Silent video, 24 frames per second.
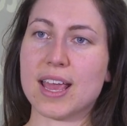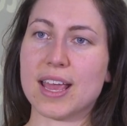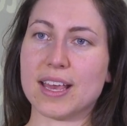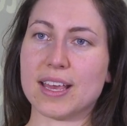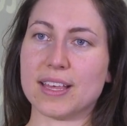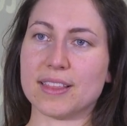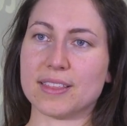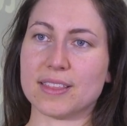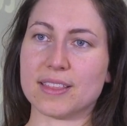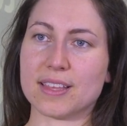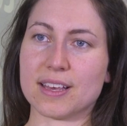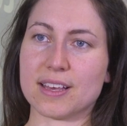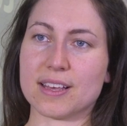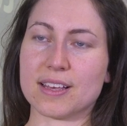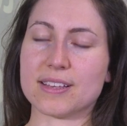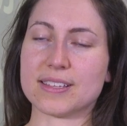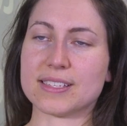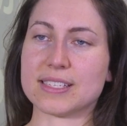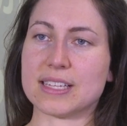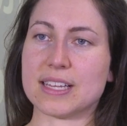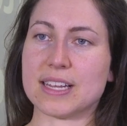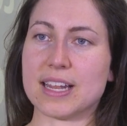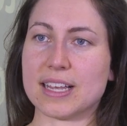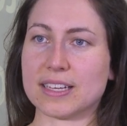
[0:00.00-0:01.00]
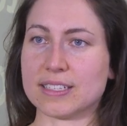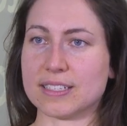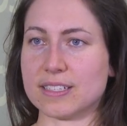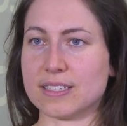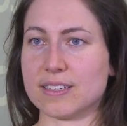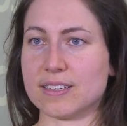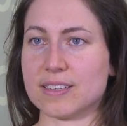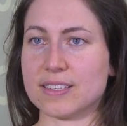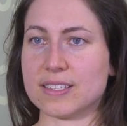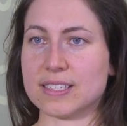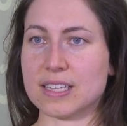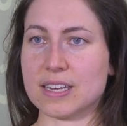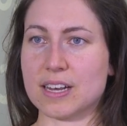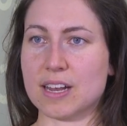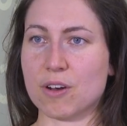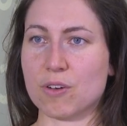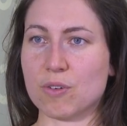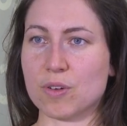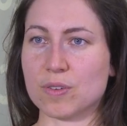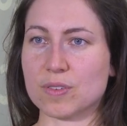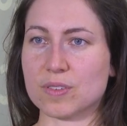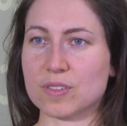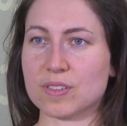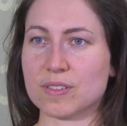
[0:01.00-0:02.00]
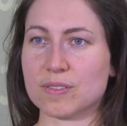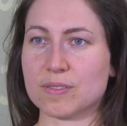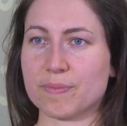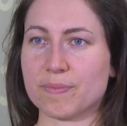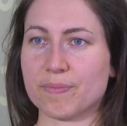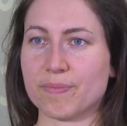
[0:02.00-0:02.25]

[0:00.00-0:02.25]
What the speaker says: in the selected scenarios.